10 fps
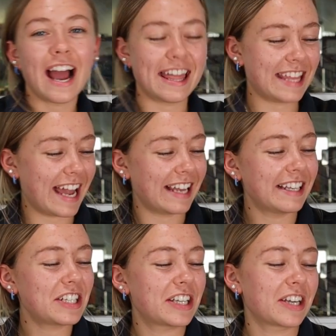And then
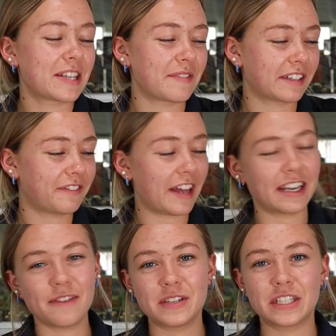this year, something fun that
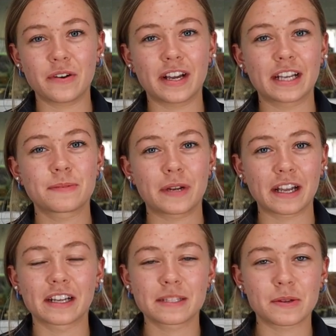I've been doing is
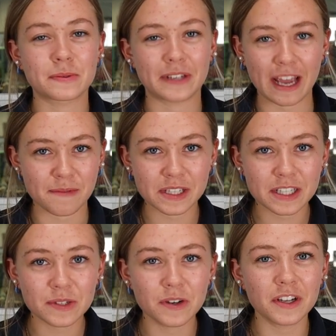bringing a disposable camera to
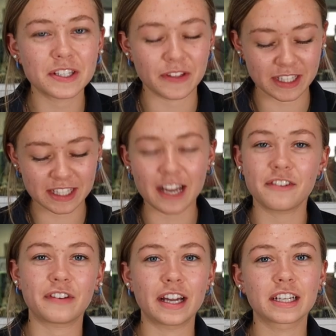school. So this is kind
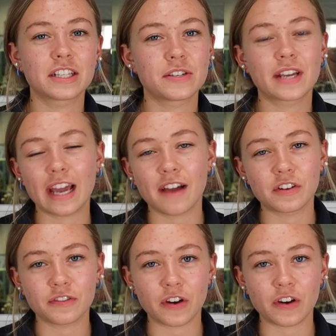of fun because you can't have your